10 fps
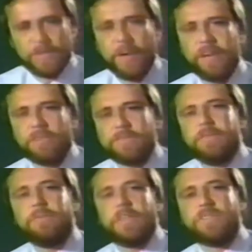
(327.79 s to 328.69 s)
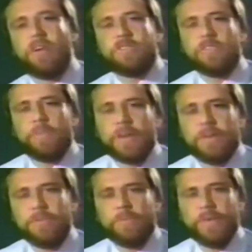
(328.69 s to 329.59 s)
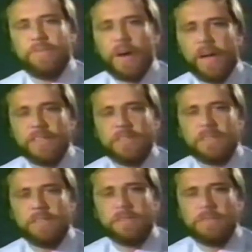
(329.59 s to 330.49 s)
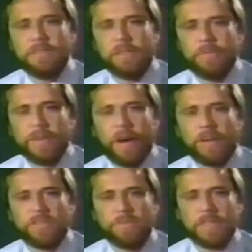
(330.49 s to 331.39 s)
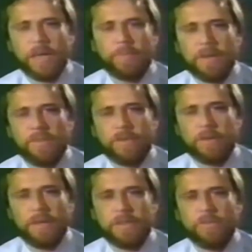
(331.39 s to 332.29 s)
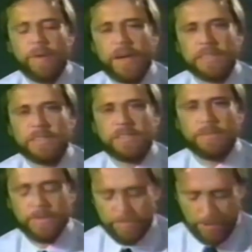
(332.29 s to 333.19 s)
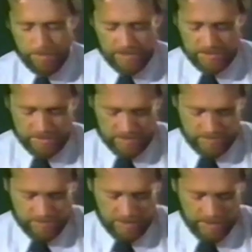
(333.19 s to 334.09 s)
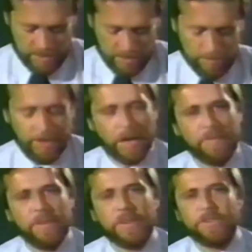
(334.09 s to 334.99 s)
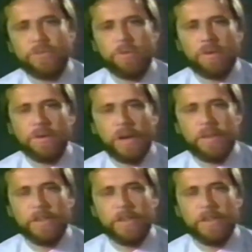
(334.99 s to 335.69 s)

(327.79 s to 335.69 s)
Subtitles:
manual has also been revised in regards to a couple other pneumatic system components. The PRV controller and